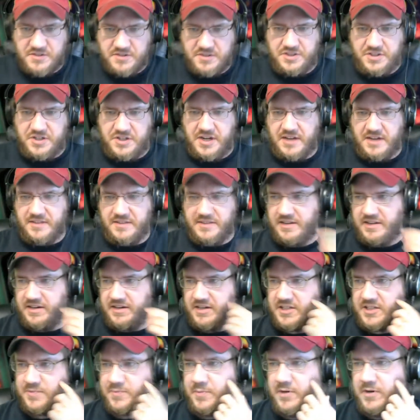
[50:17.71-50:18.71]
you got that
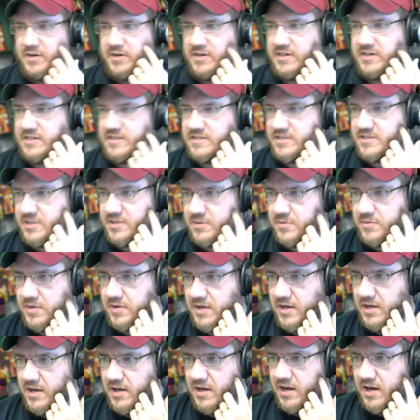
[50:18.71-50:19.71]
experience. So
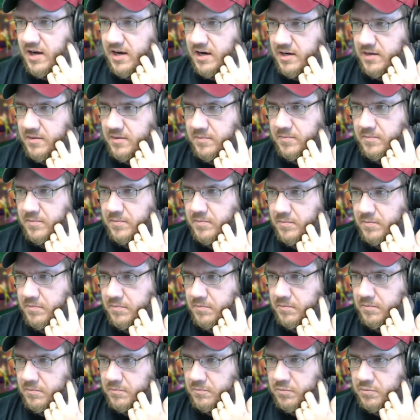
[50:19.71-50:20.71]

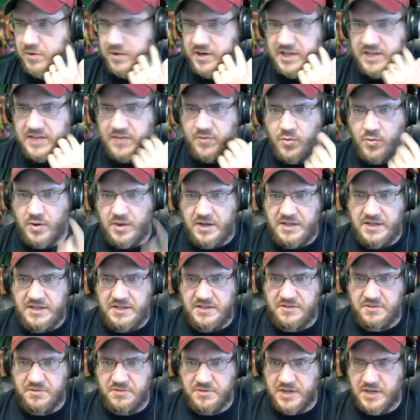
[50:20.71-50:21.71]
we're going to give away
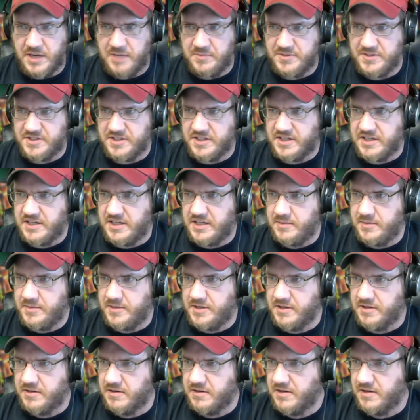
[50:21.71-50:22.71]
2 copies of the game
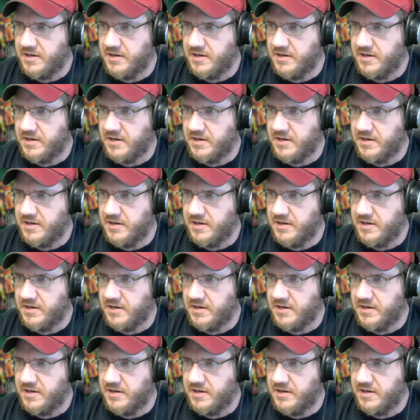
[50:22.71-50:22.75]
here.